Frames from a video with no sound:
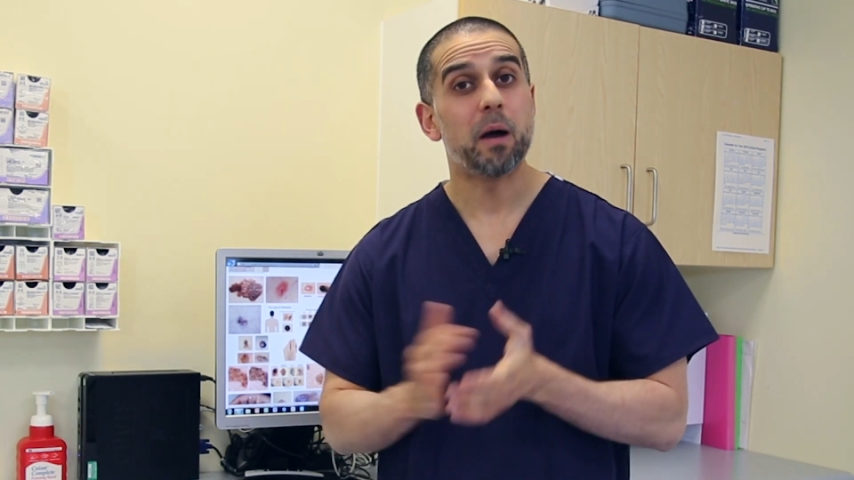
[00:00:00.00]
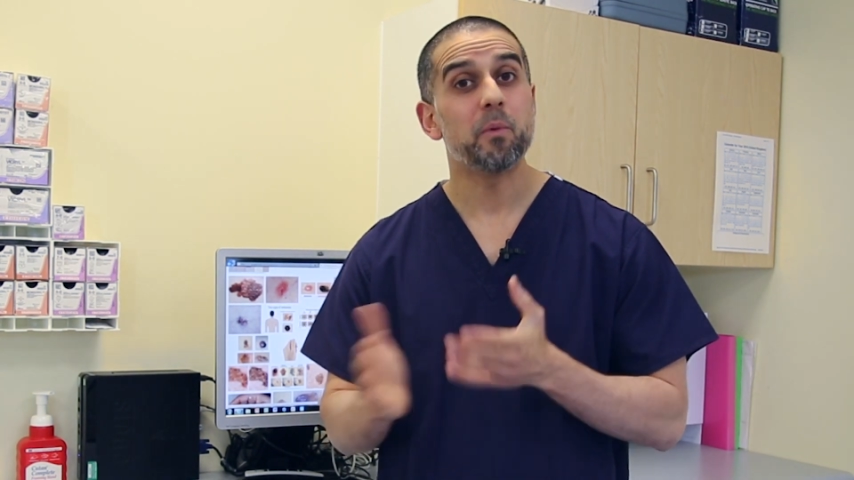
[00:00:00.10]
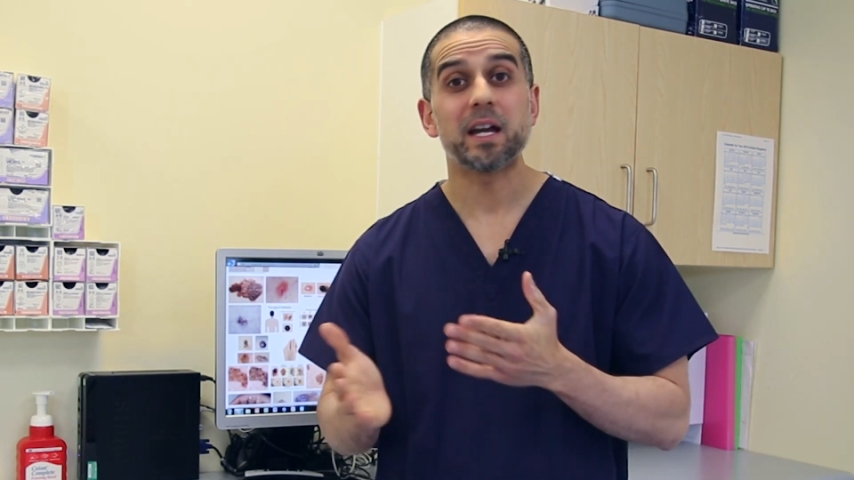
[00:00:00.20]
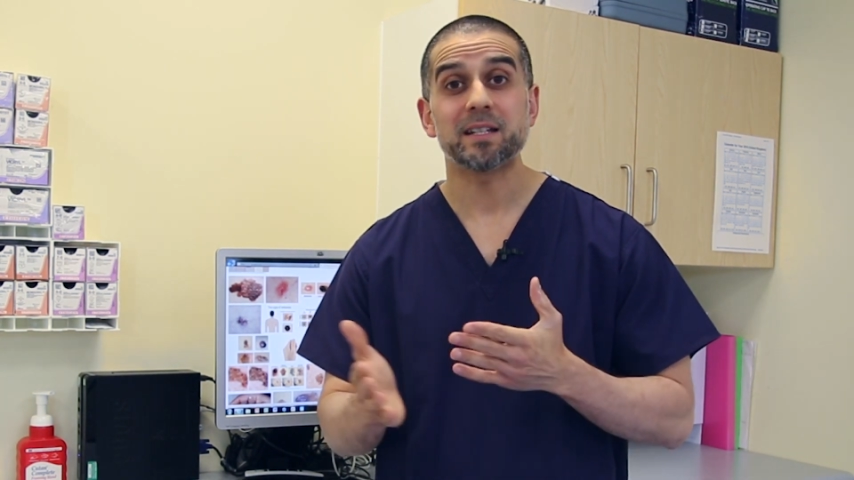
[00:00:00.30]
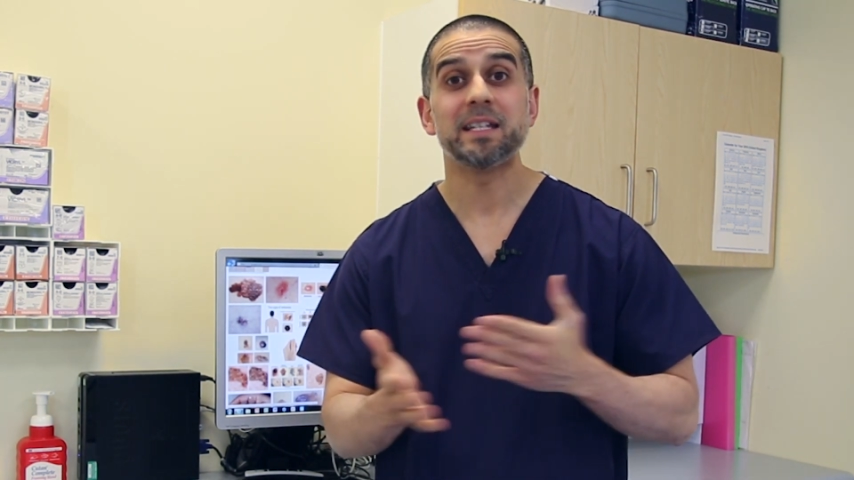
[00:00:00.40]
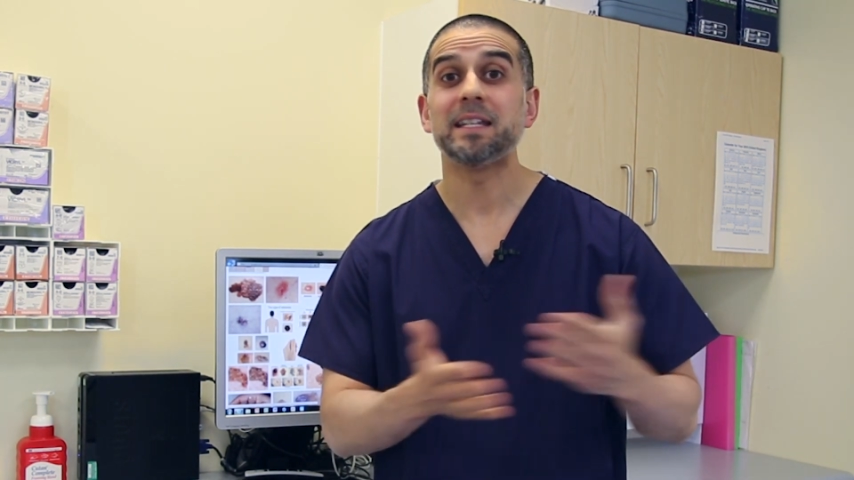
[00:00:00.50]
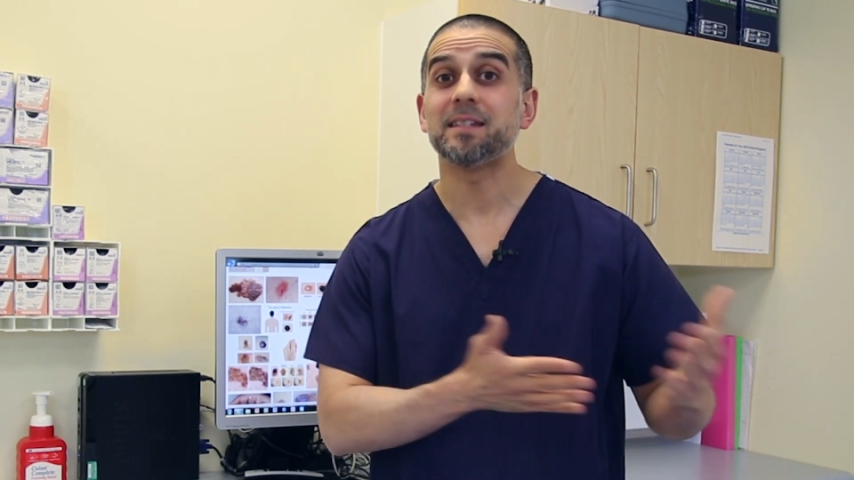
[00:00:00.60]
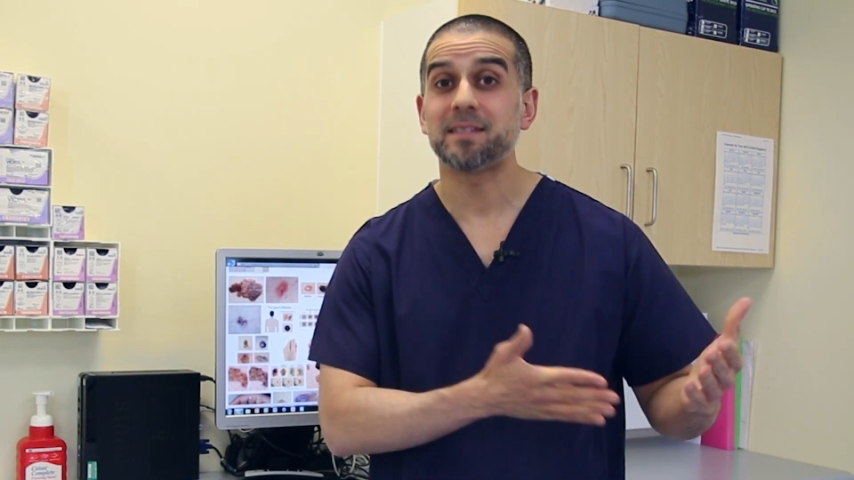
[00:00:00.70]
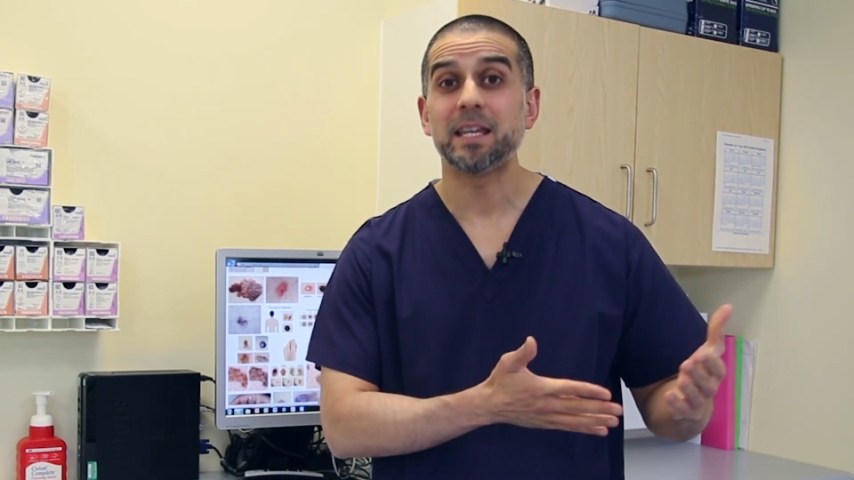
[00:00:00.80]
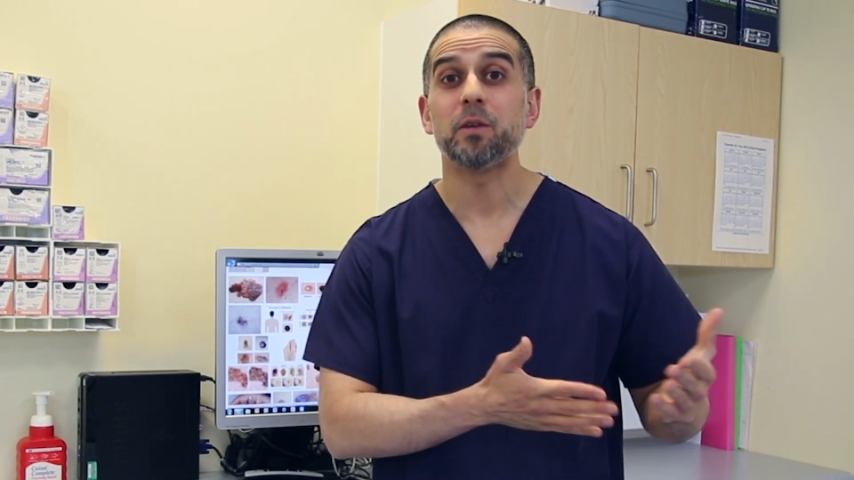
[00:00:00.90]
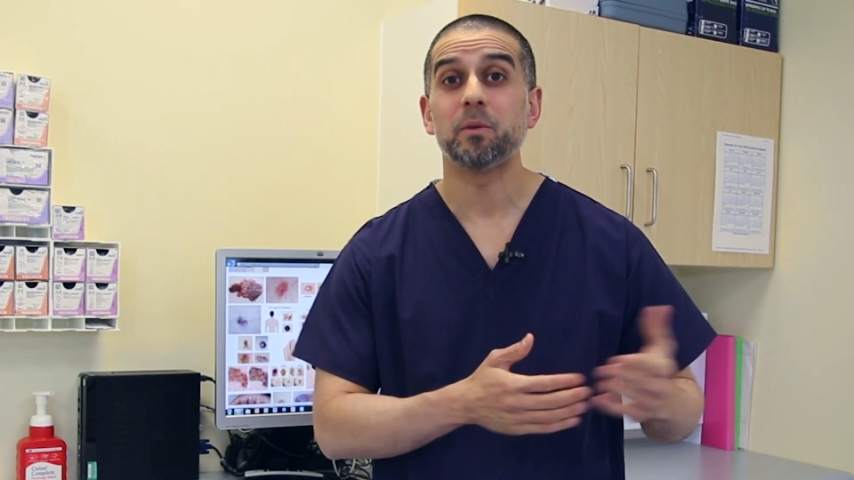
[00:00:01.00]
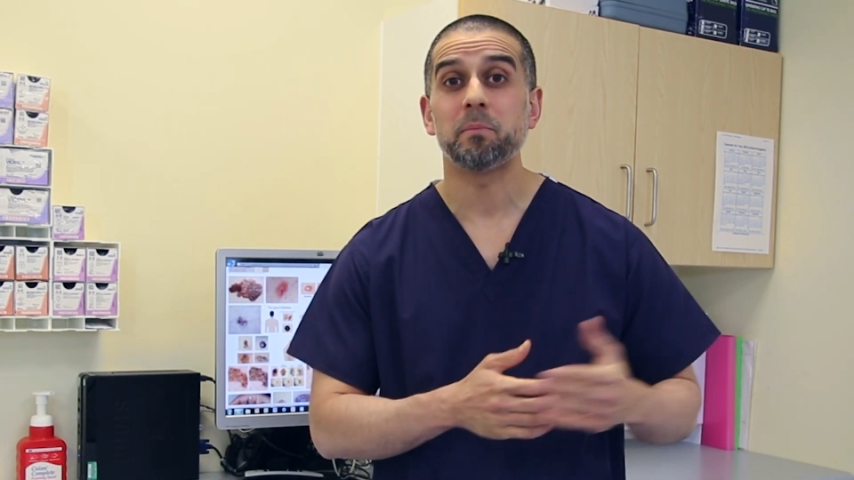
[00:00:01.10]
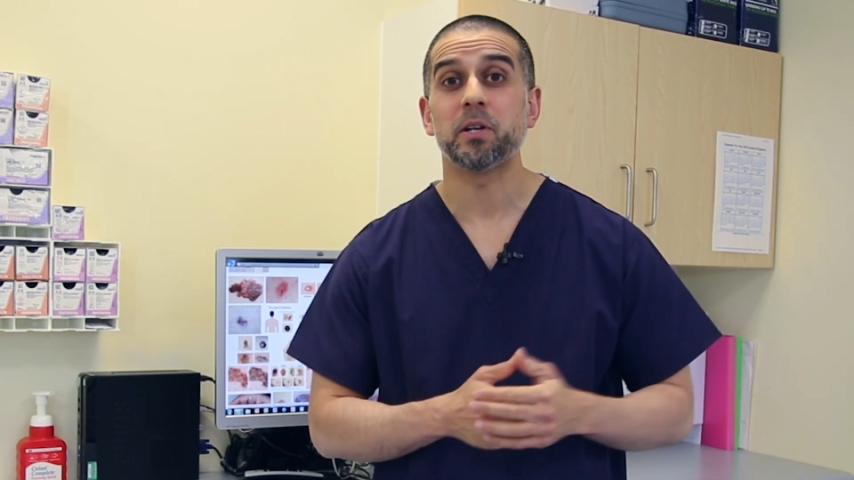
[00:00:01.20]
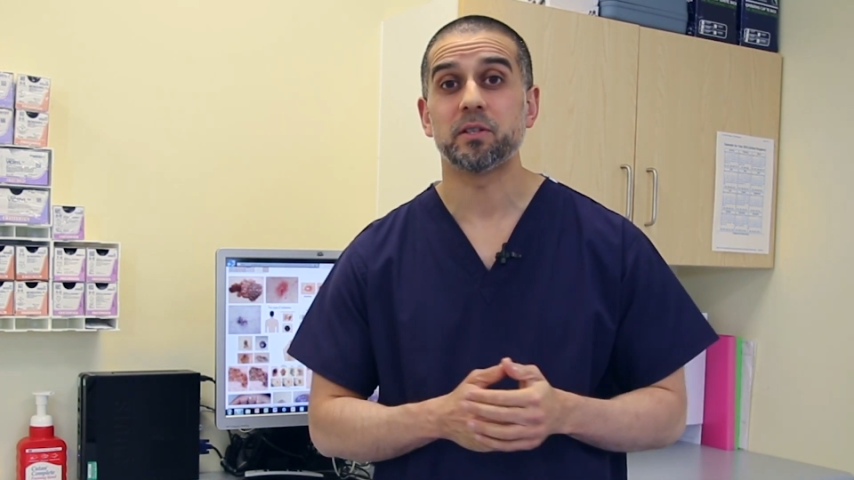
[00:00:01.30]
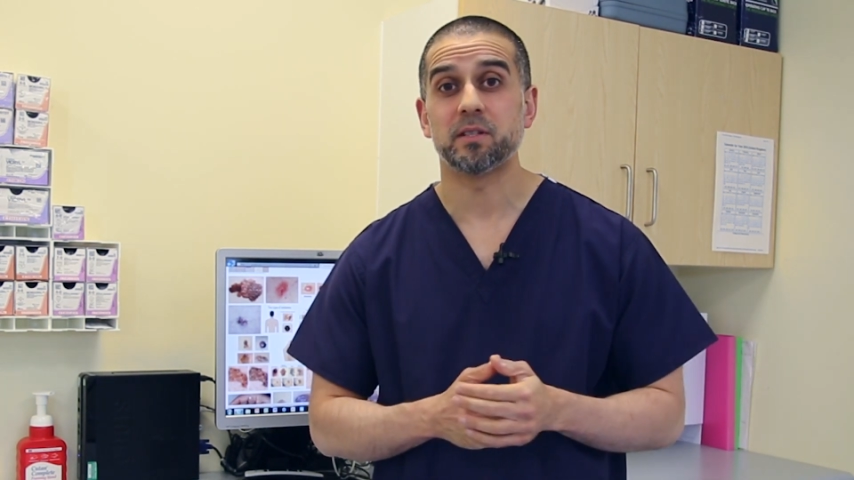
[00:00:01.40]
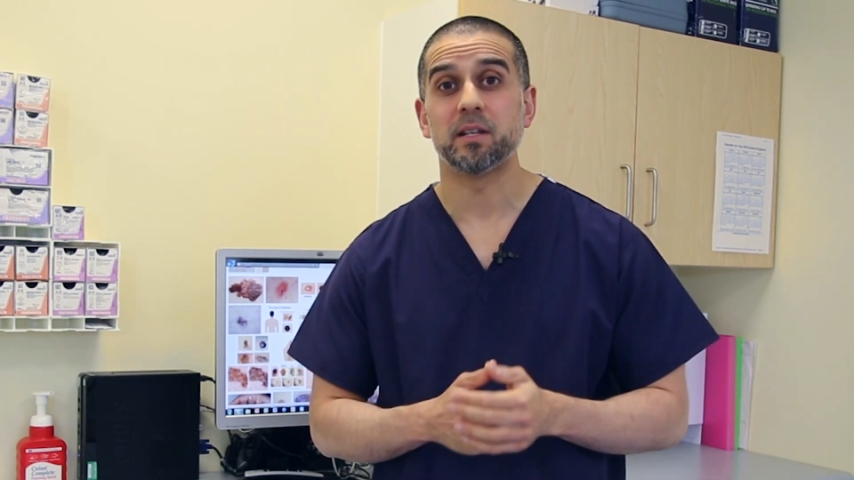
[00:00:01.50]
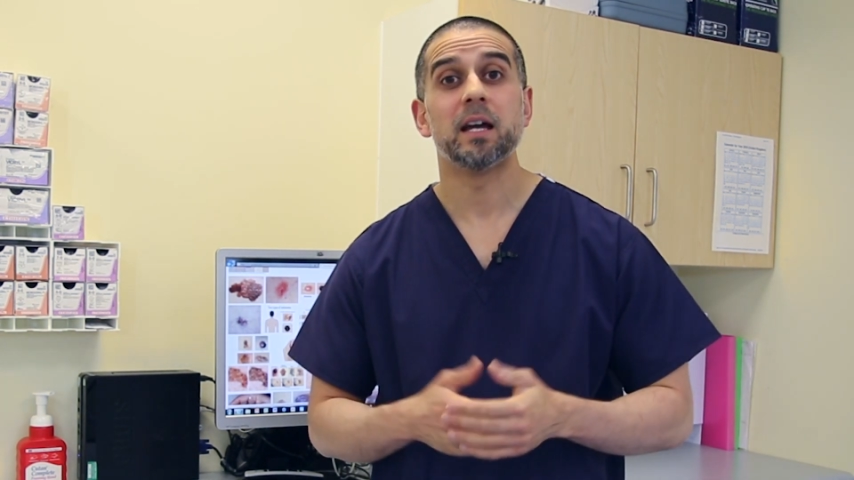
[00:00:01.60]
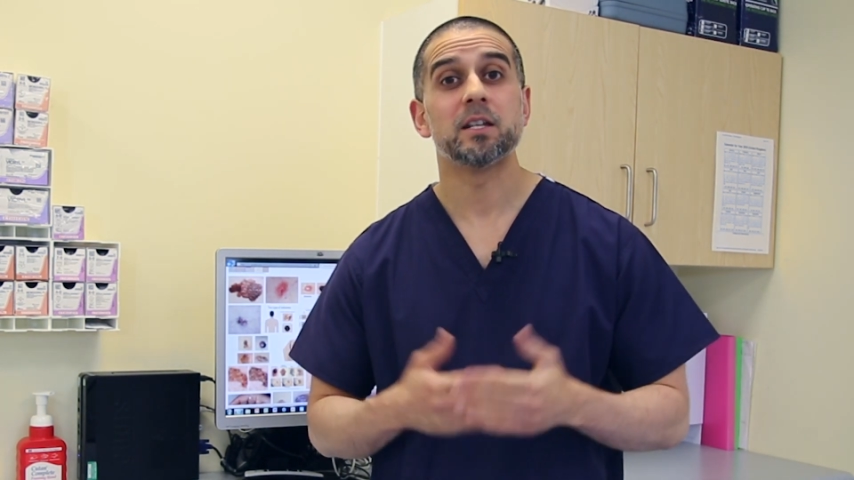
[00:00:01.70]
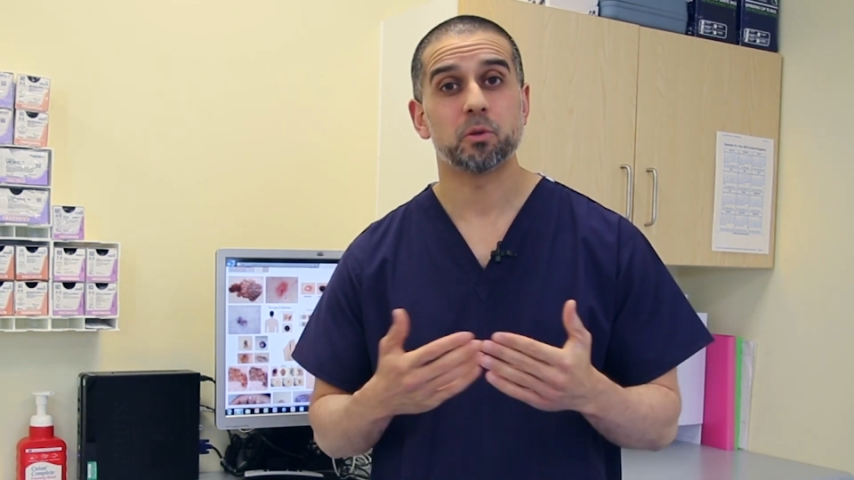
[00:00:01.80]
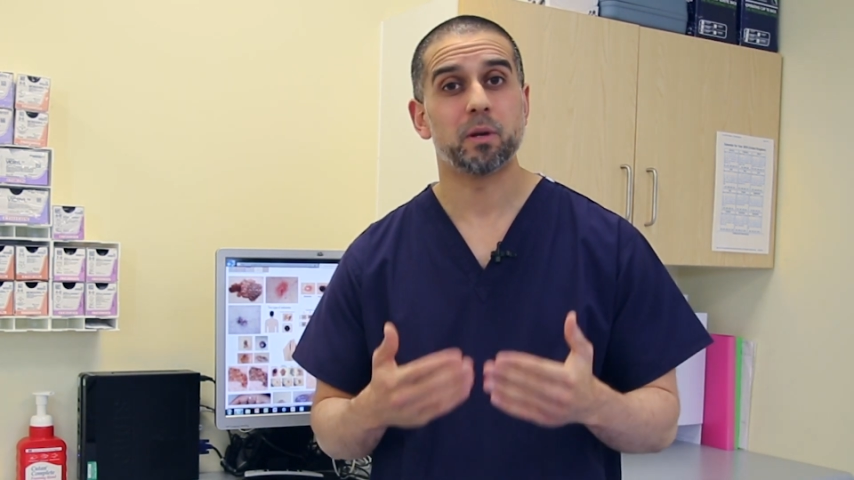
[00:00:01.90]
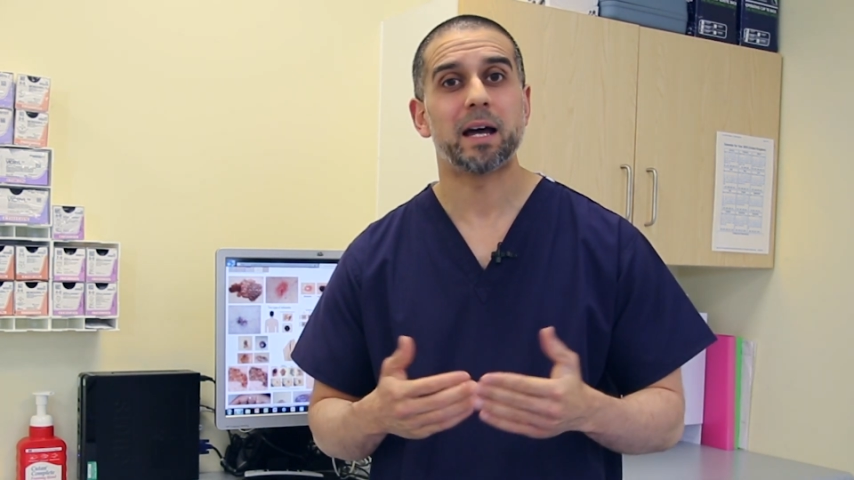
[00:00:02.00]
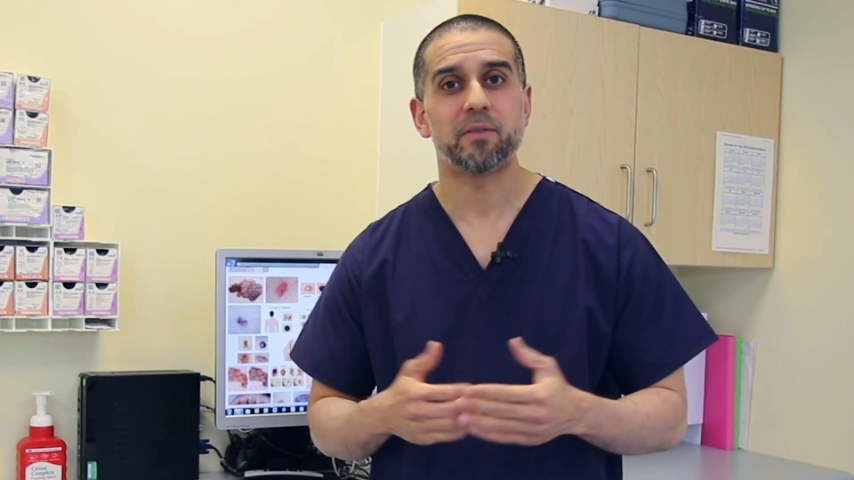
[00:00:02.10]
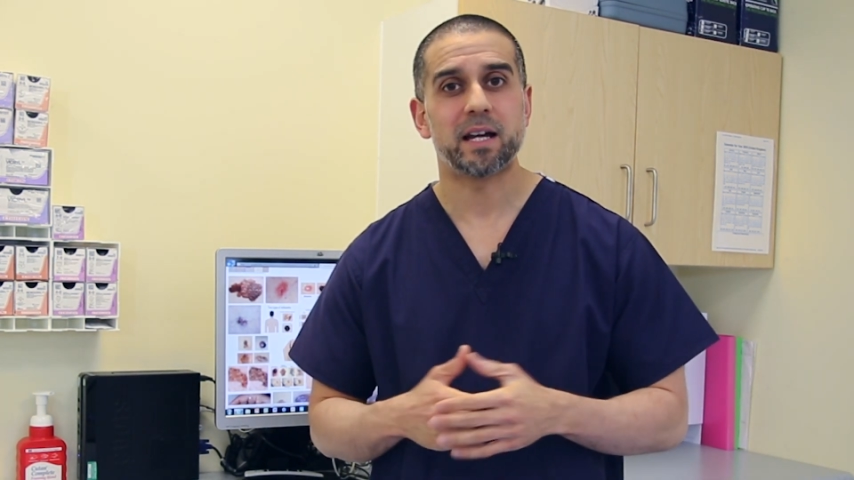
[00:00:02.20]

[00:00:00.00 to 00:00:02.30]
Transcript: And we actually need to see you in person to allow